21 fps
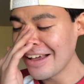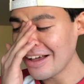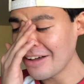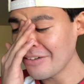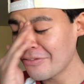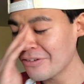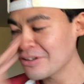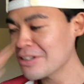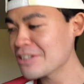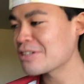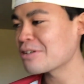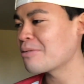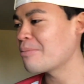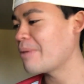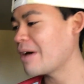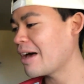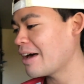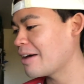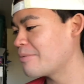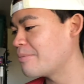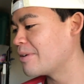I feel so
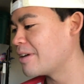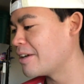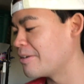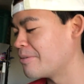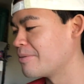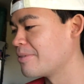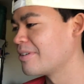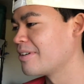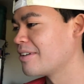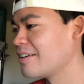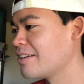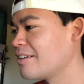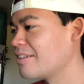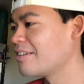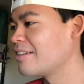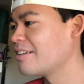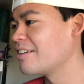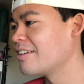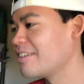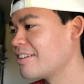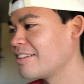bad, babe.
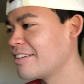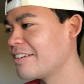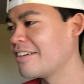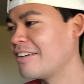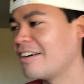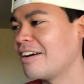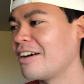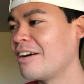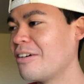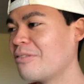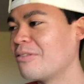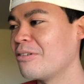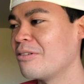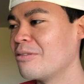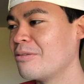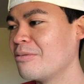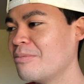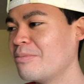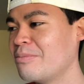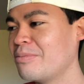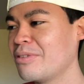Alright, uh, well,
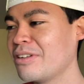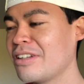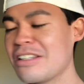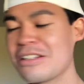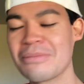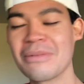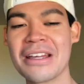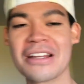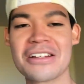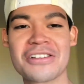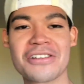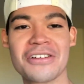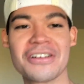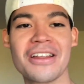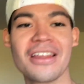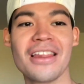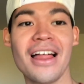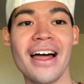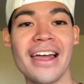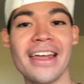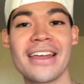please make sure
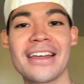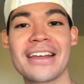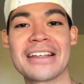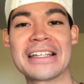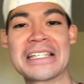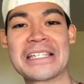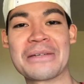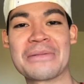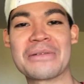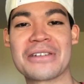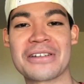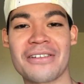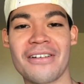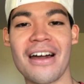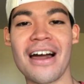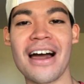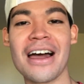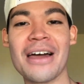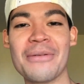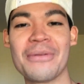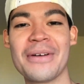to like,
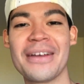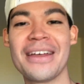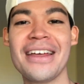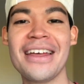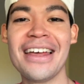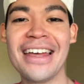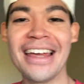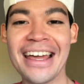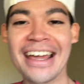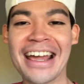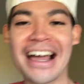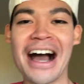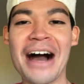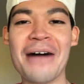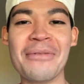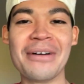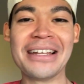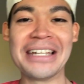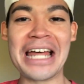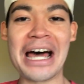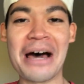subscribe, and
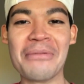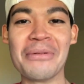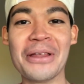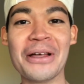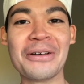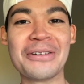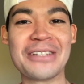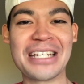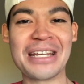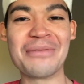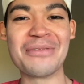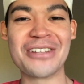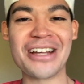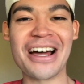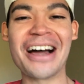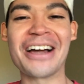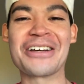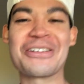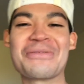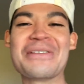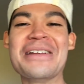comment down below Team
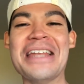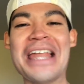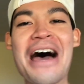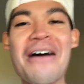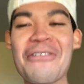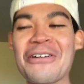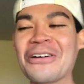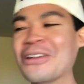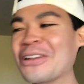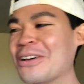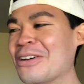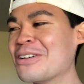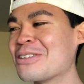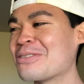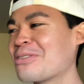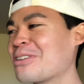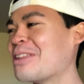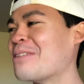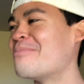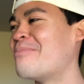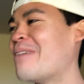Jon because we never lose.
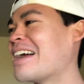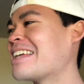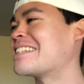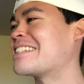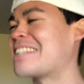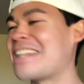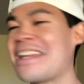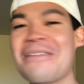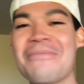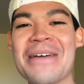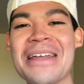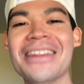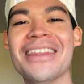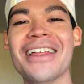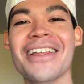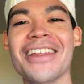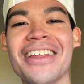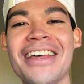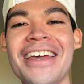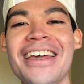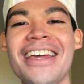We're the best team in
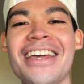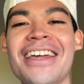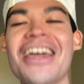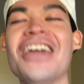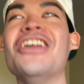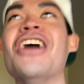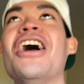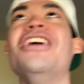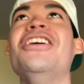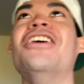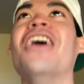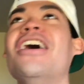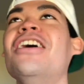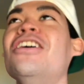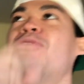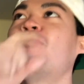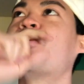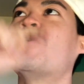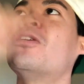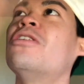the league. Yay, yay.